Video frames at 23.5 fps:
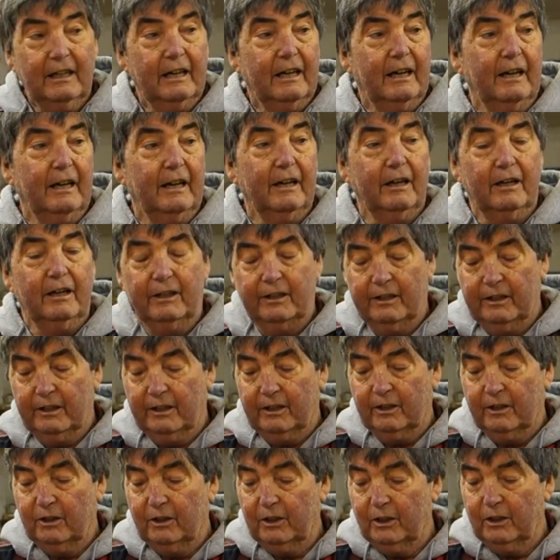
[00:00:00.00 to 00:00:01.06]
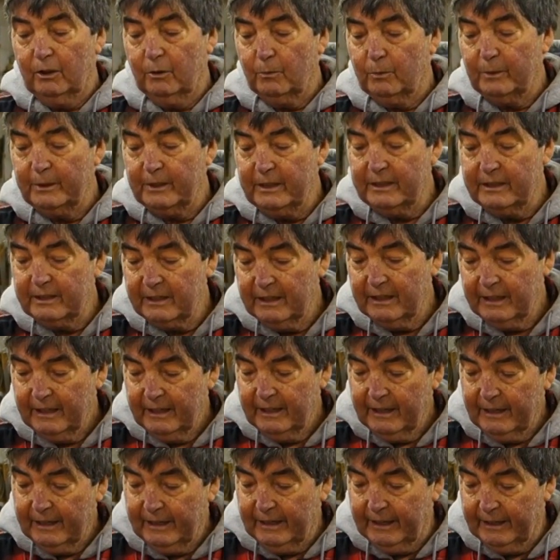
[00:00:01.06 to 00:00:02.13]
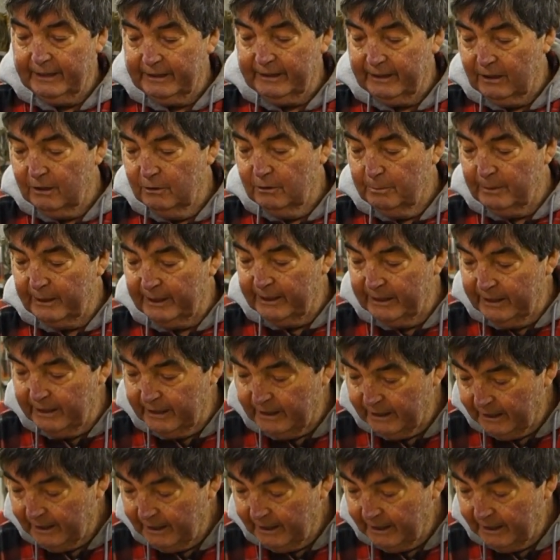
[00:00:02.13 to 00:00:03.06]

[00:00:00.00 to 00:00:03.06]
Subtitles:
with it. Nobody